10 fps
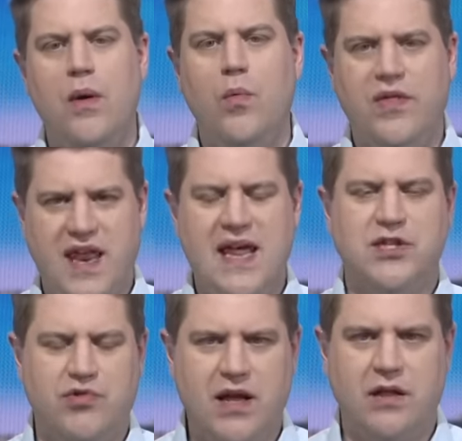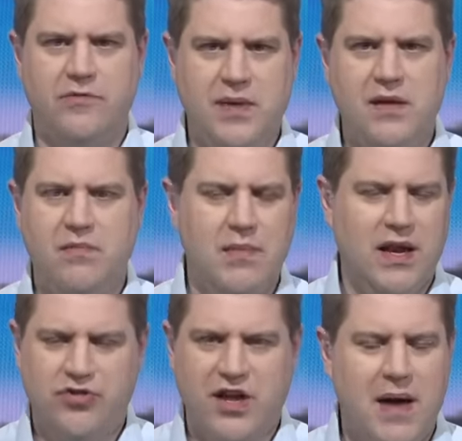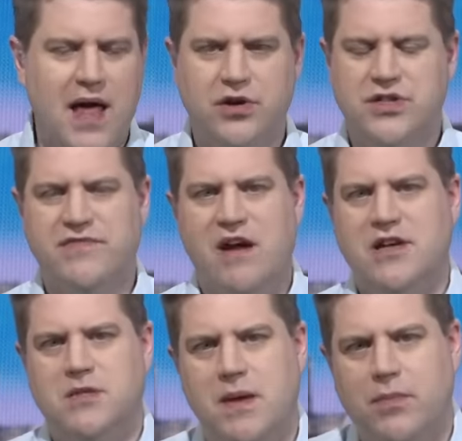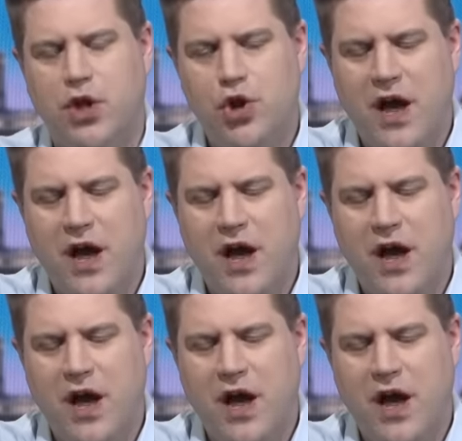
within Israel there have been military commanders and various people who